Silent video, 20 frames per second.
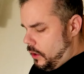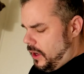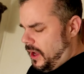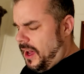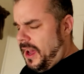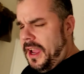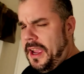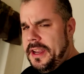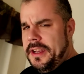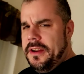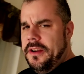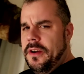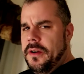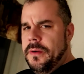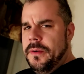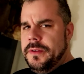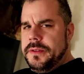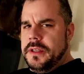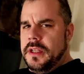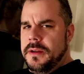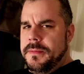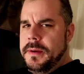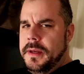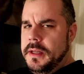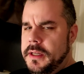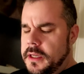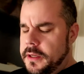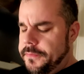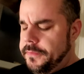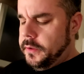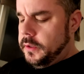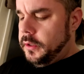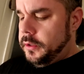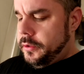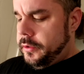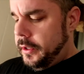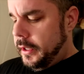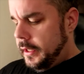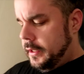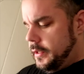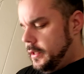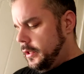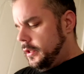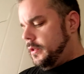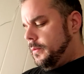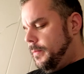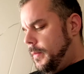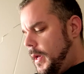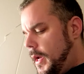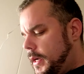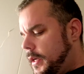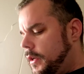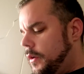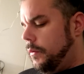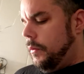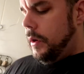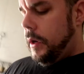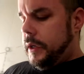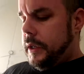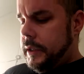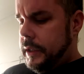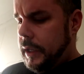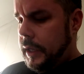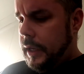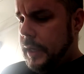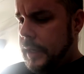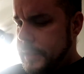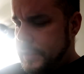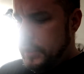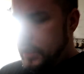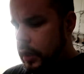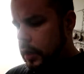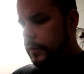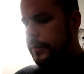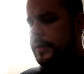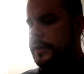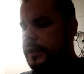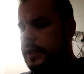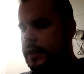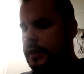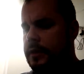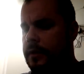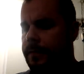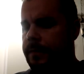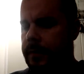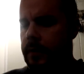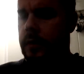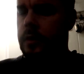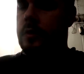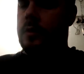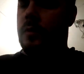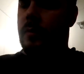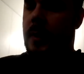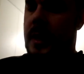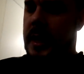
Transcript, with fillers: I knew it was going to be a difficult transition back into working days. It always is the first